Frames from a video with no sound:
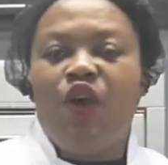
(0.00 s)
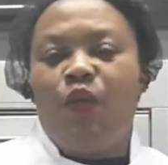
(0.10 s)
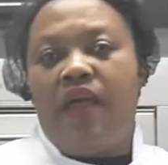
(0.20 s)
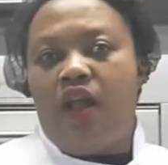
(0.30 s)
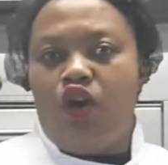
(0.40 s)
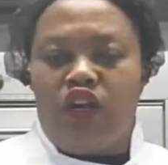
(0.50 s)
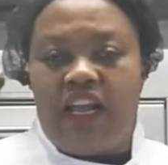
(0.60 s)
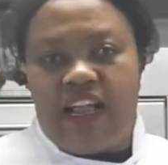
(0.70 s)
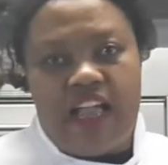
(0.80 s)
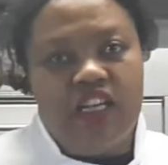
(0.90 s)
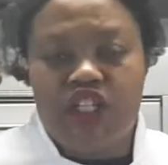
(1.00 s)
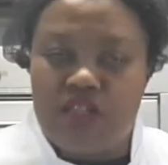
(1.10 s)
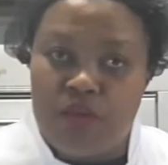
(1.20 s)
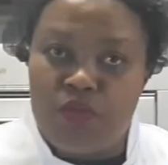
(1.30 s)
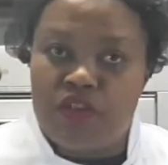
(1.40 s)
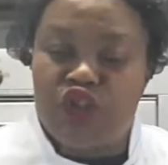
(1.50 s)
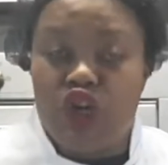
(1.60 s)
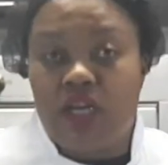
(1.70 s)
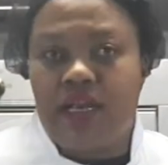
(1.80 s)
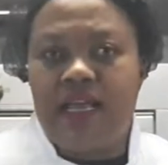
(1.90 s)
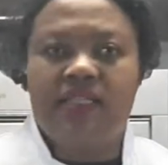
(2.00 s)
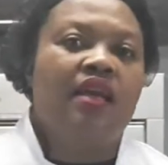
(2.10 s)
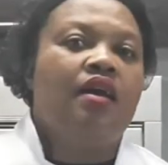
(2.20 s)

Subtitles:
We are now going to garnish them with chocolate.